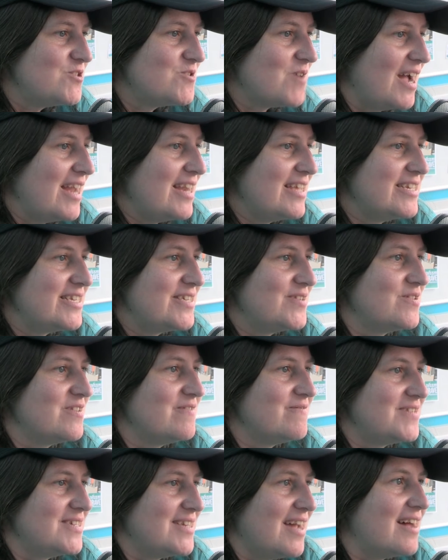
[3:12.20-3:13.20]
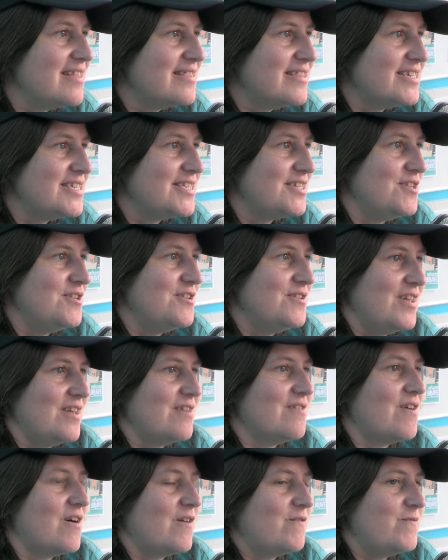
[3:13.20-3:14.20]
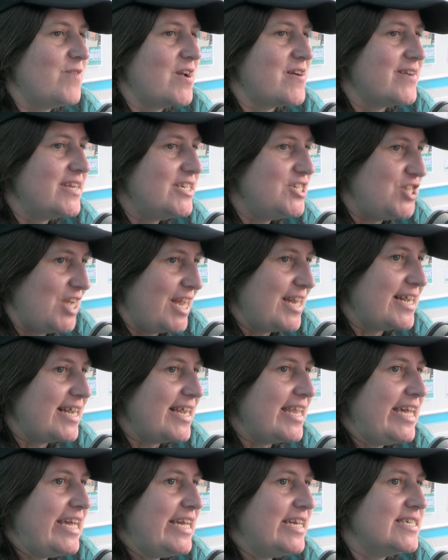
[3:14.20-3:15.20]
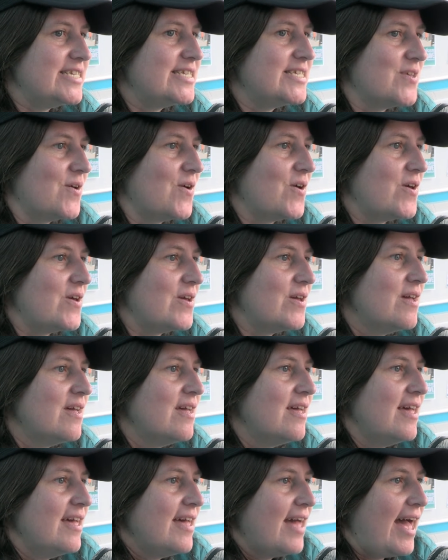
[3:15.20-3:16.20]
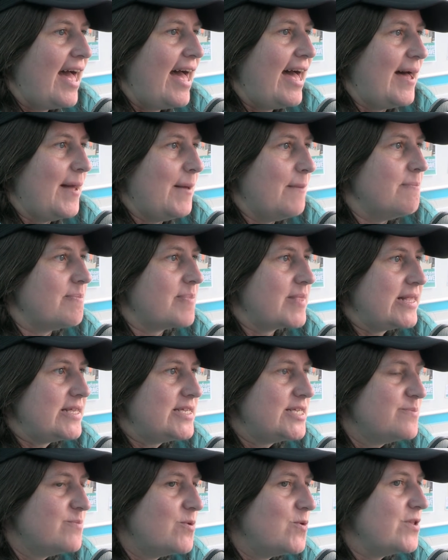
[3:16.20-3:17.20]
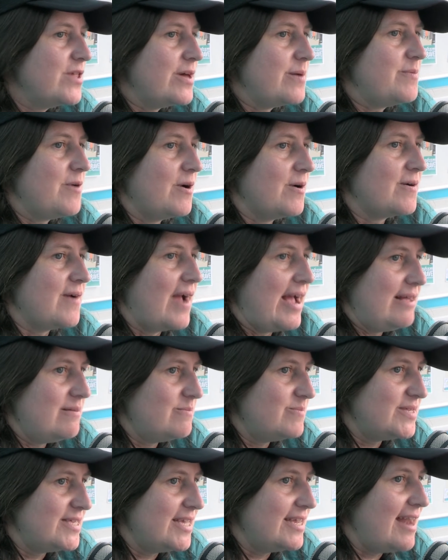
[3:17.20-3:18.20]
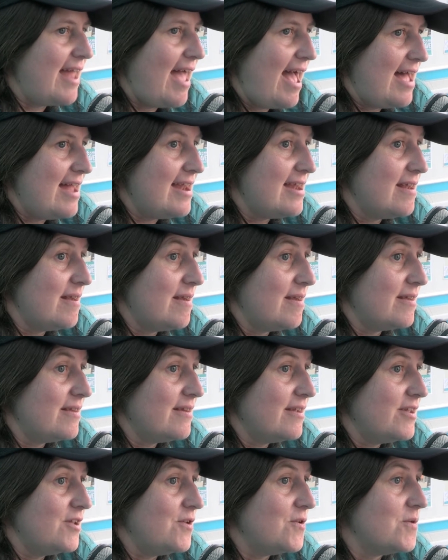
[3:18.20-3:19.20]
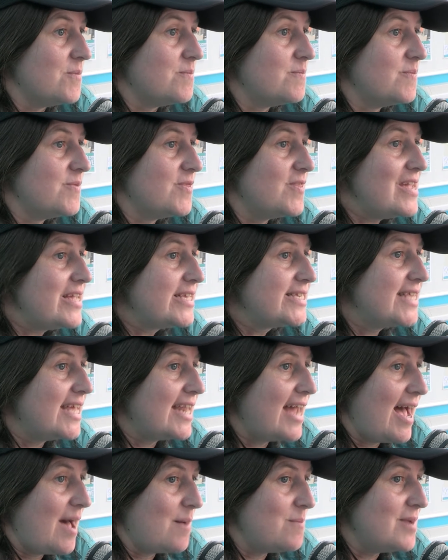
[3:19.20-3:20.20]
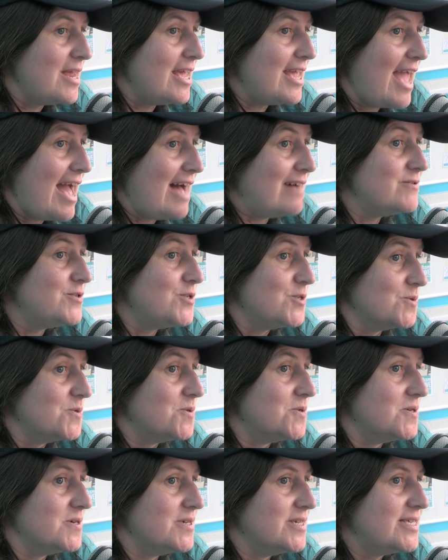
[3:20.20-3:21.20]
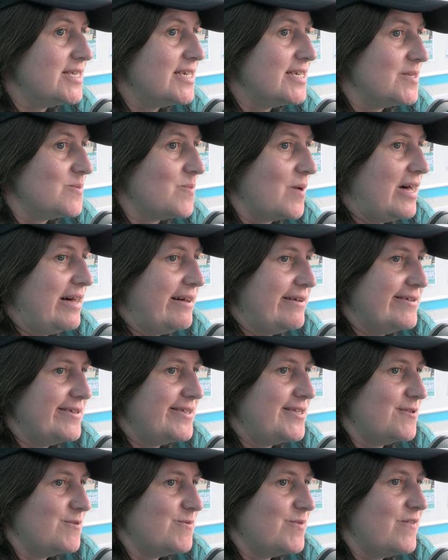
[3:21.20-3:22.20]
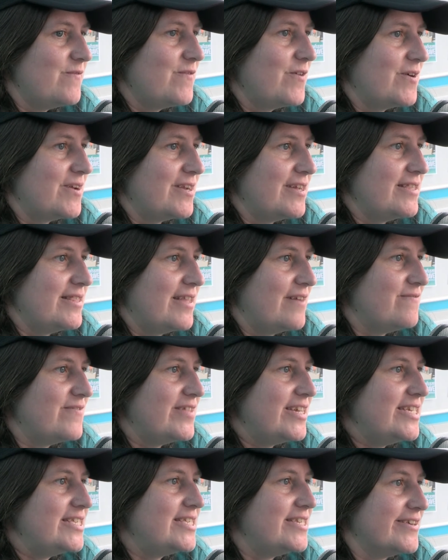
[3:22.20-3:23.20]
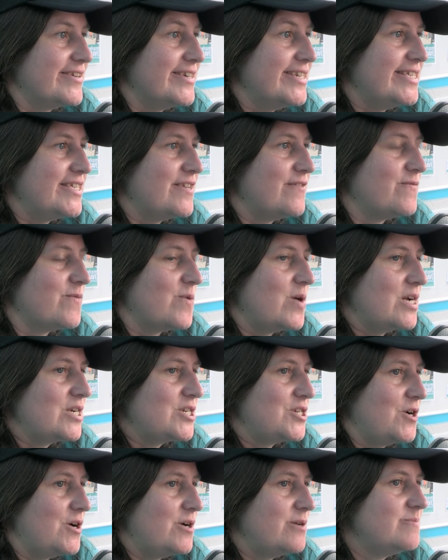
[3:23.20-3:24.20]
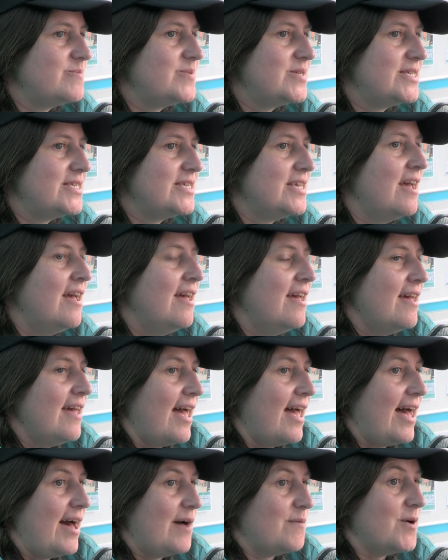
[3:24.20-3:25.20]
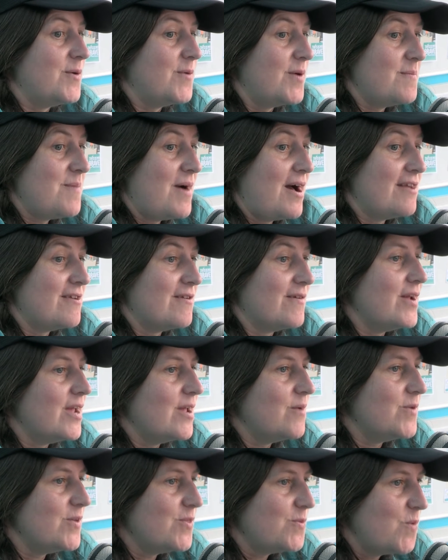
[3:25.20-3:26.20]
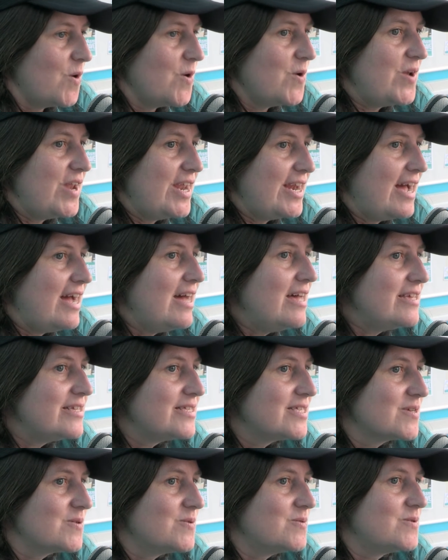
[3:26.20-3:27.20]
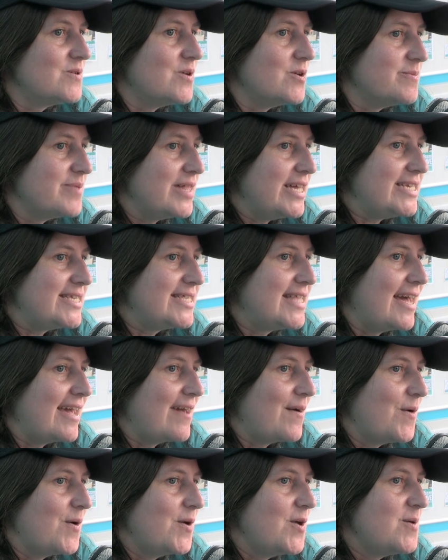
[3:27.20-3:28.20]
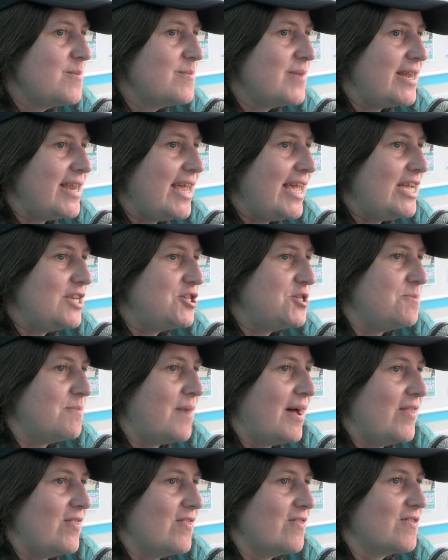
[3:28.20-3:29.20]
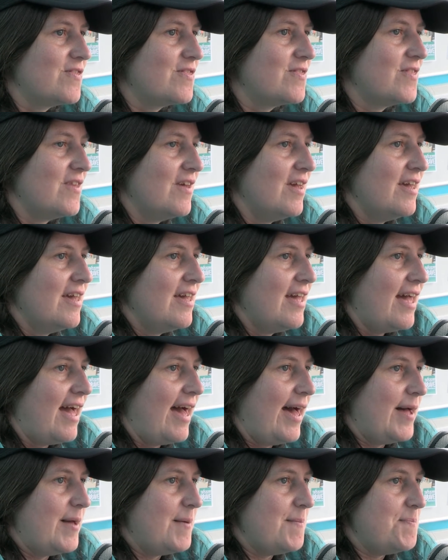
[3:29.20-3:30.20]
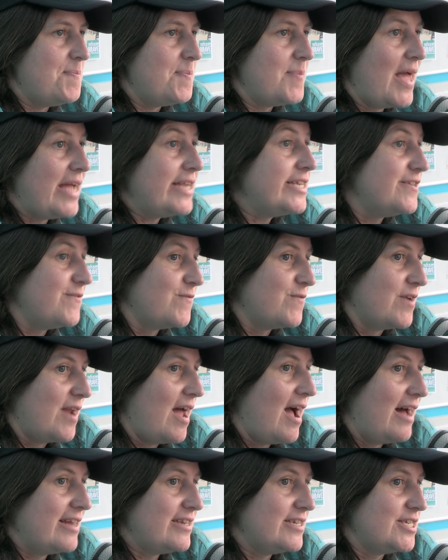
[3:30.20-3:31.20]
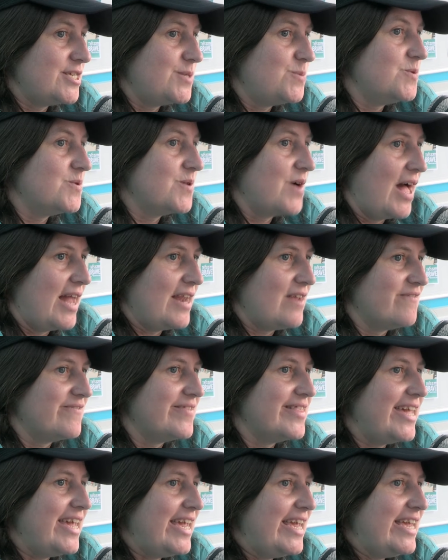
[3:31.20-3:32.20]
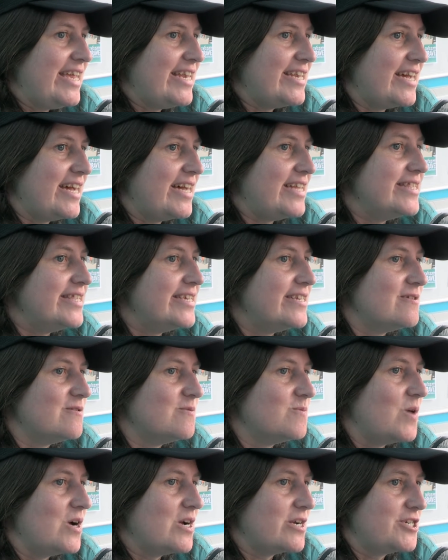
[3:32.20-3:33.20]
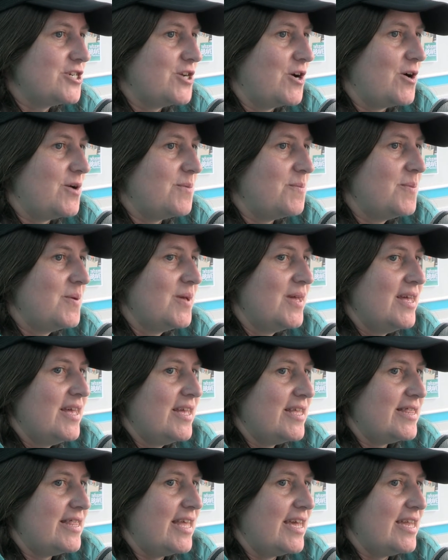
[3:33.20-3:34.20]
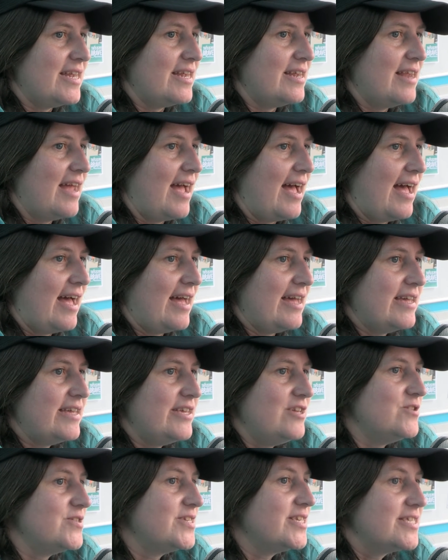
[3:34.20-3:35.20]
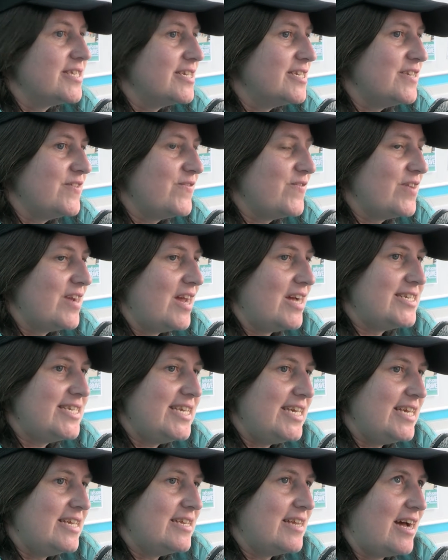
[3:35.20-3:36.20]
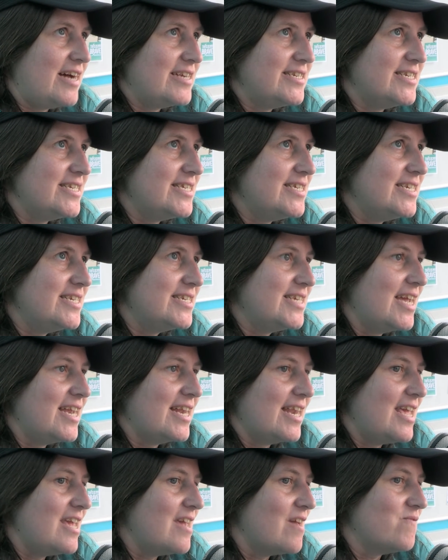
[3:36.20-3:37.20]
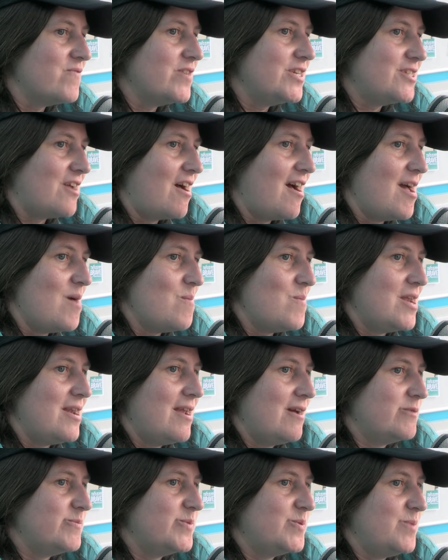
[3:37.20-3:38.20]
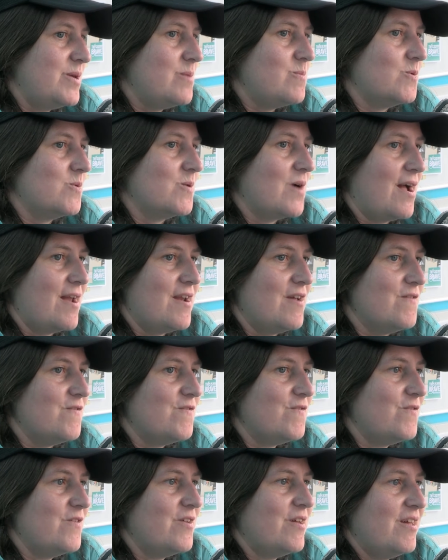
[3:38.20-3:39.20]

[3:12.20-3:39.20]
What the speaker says: we're trying to sort of start this new year off very gently. So smaller programs and you know, things that are happening outdoors as well. So we've got a lovely series of workshops where we're partnering with Woden Arts called No Place Like Home, and each month a different artist will kind of lead a little workshop that uses a different artistic technique every time and helps people kind of